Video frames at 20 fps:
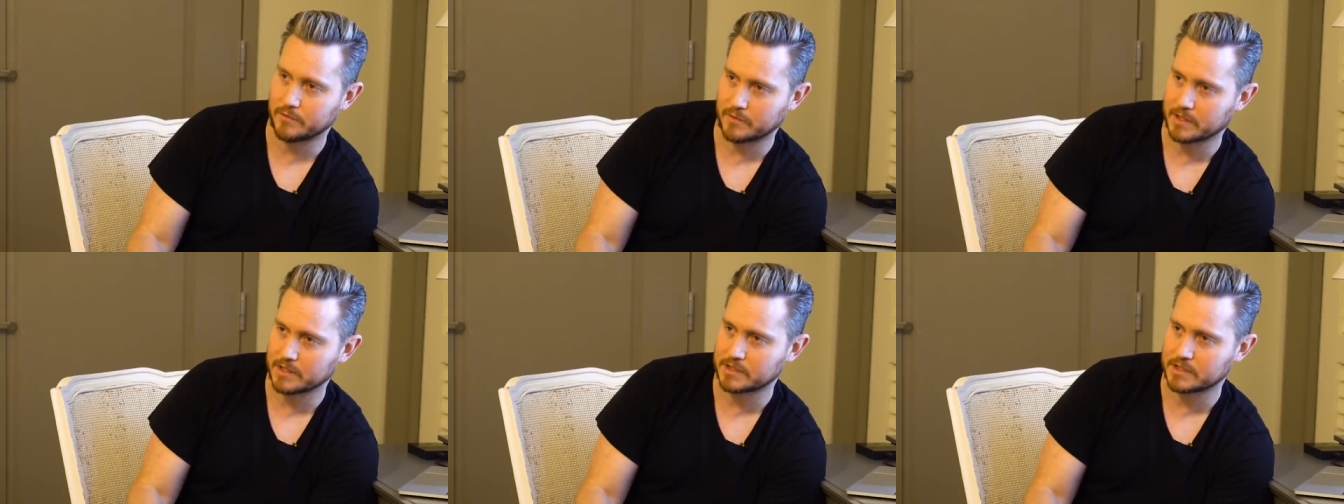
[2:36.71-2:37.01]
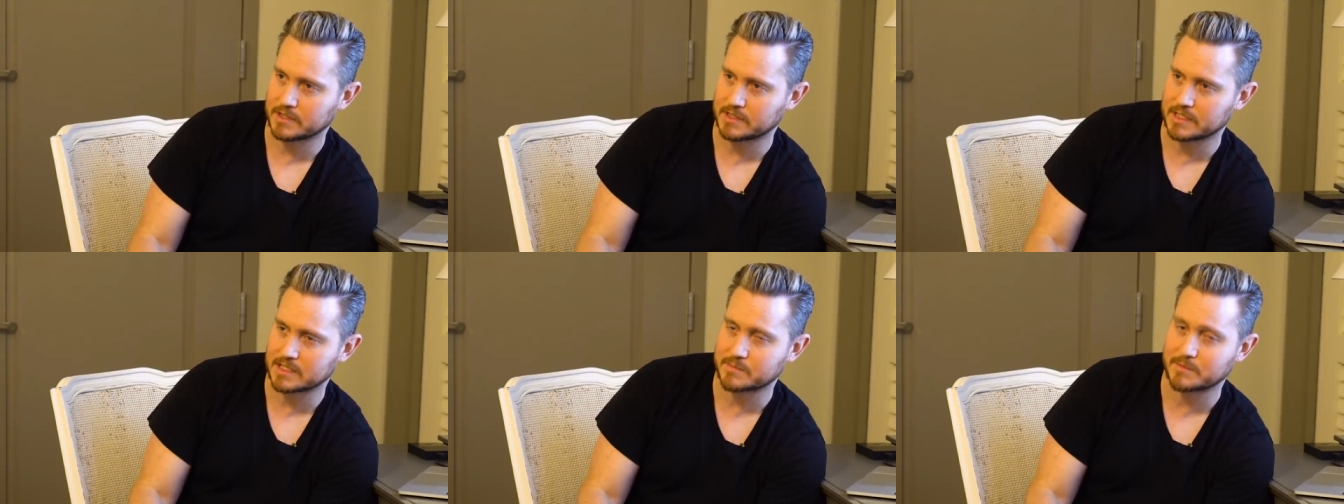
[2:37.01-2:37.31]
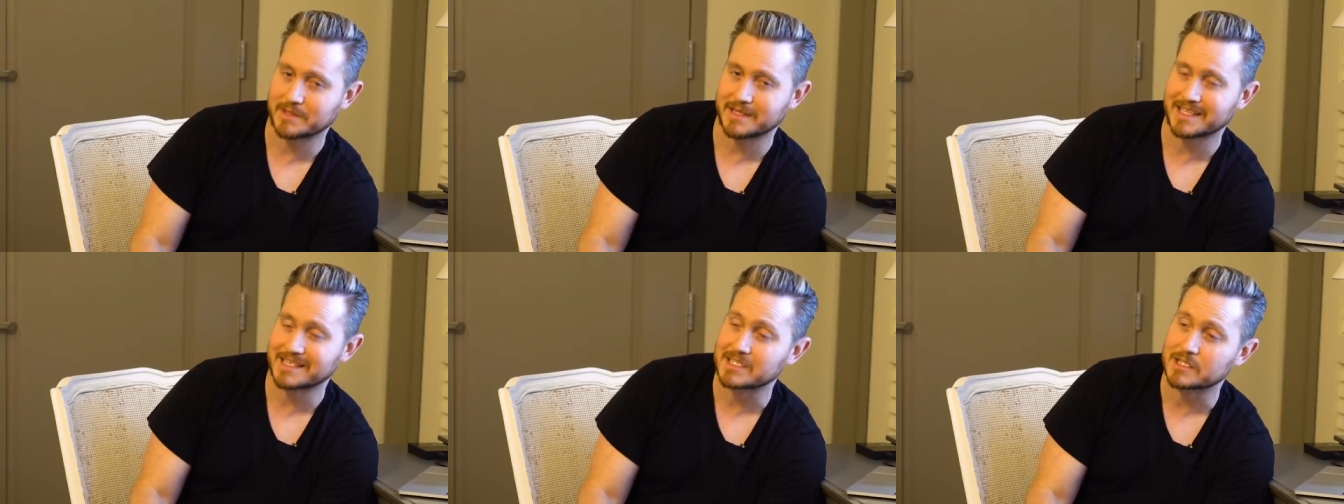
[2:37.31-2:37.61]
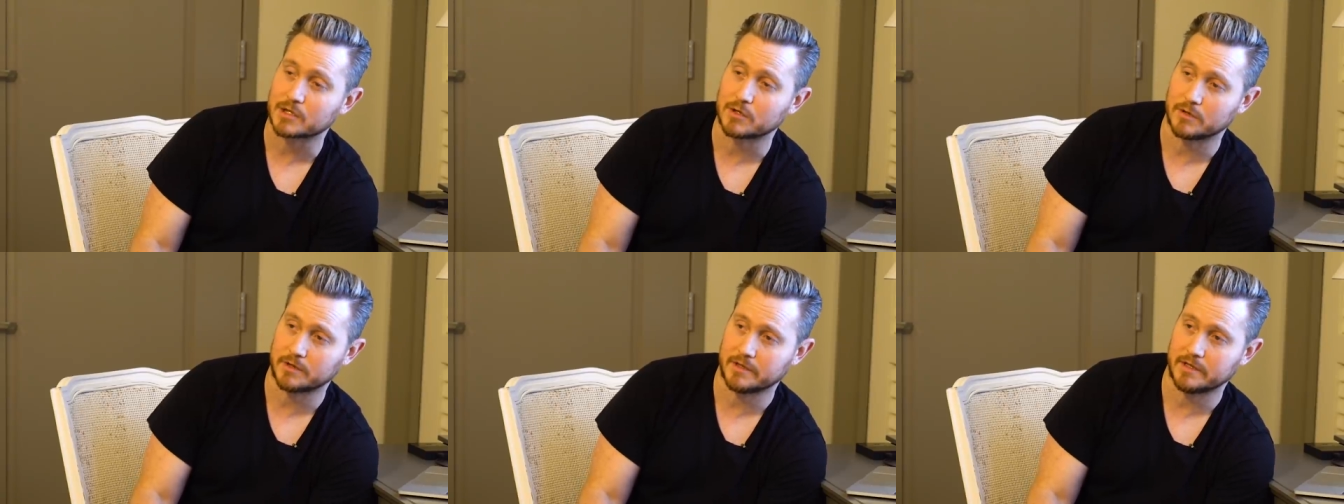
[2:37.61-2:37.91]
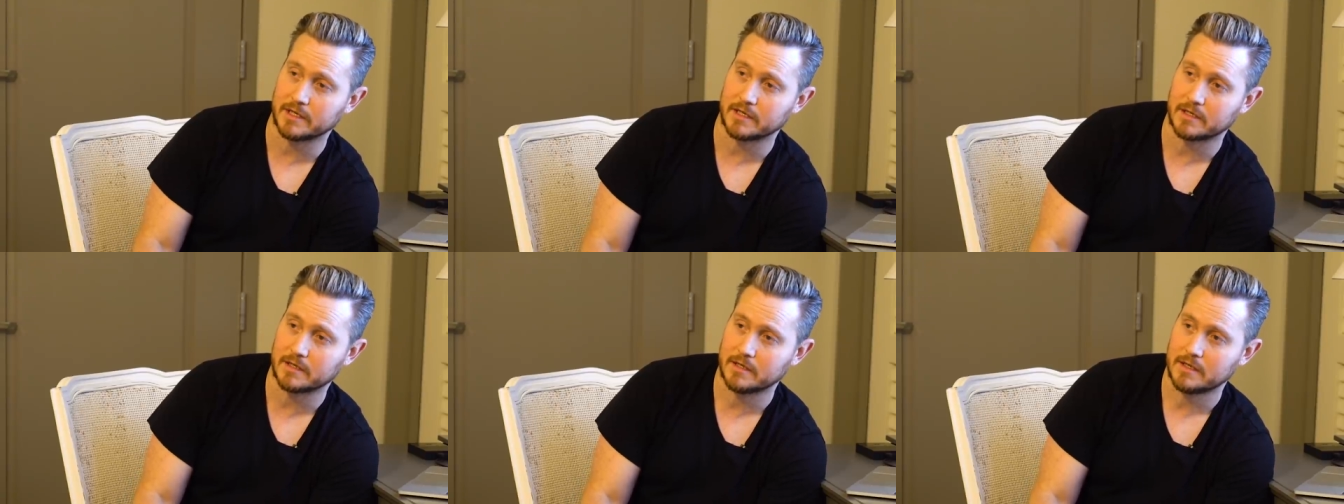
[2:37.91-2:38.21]
you'll get shit tests, but that's a good
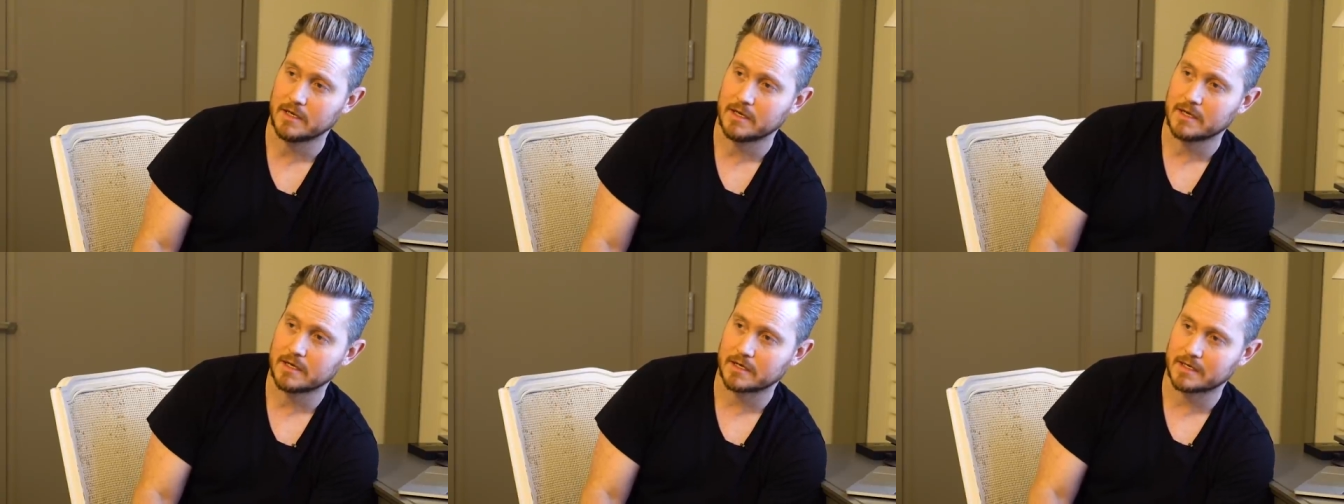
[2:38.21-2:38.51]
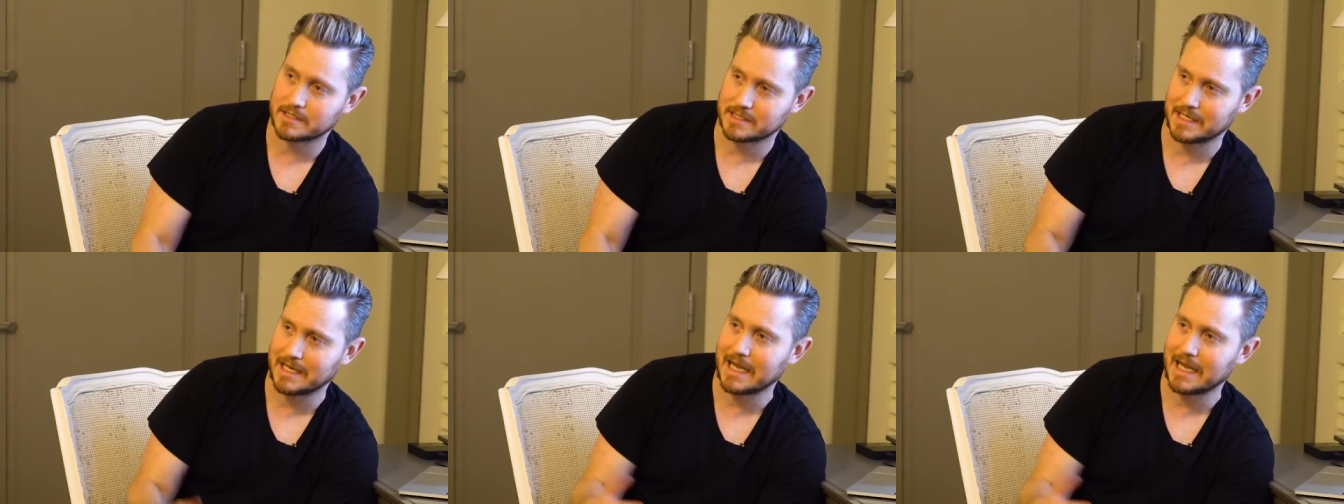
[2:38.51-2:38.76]
thing. Mm-hmm. Because mm-hmm.